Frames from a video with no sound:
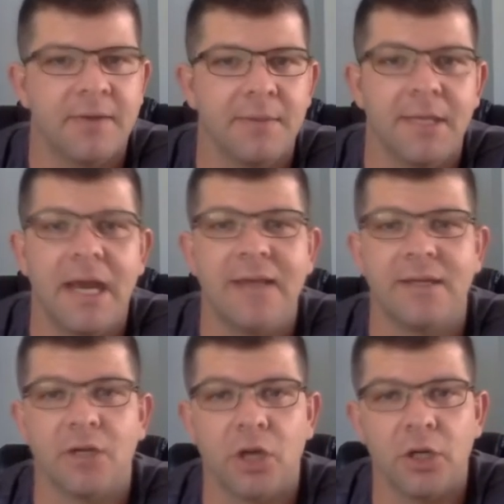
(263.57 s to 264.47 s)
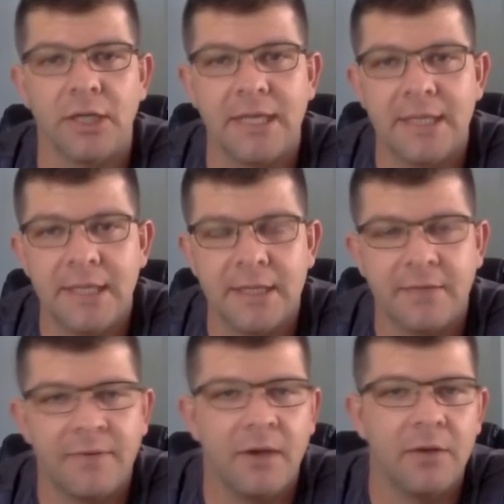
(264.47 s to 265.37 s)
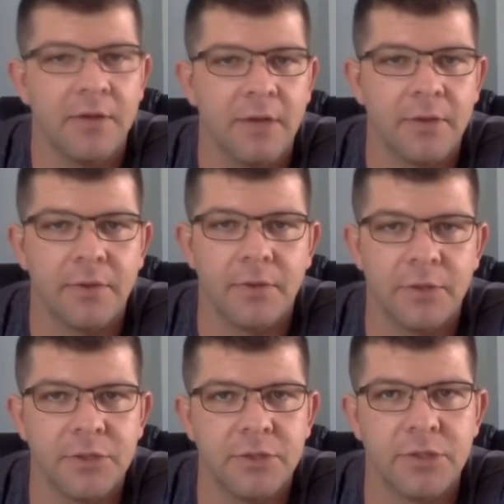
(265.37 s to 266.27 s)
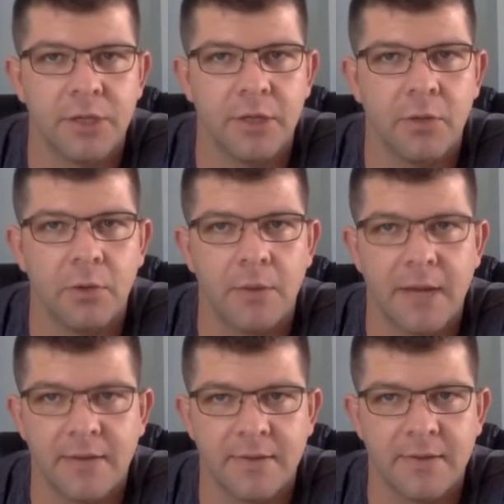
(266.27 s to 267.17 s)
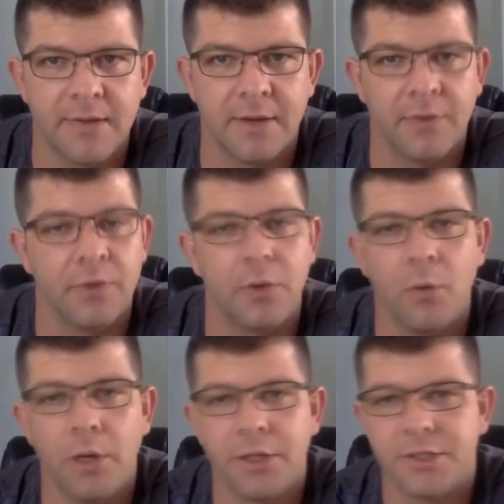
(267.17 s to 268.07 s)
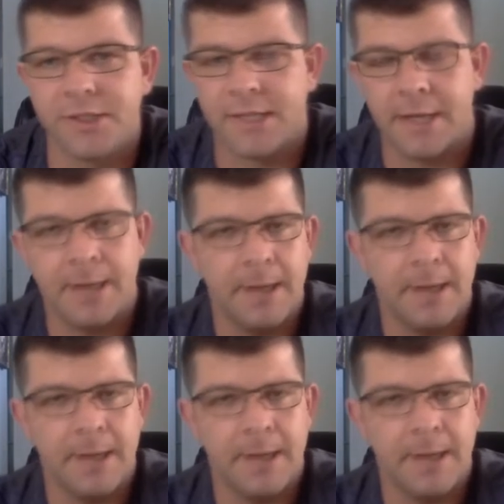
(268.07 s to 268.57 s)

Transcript: some of the guys that are currently in the NFL, the other 32 starting quarterbacks, let's say, or 31, I should say,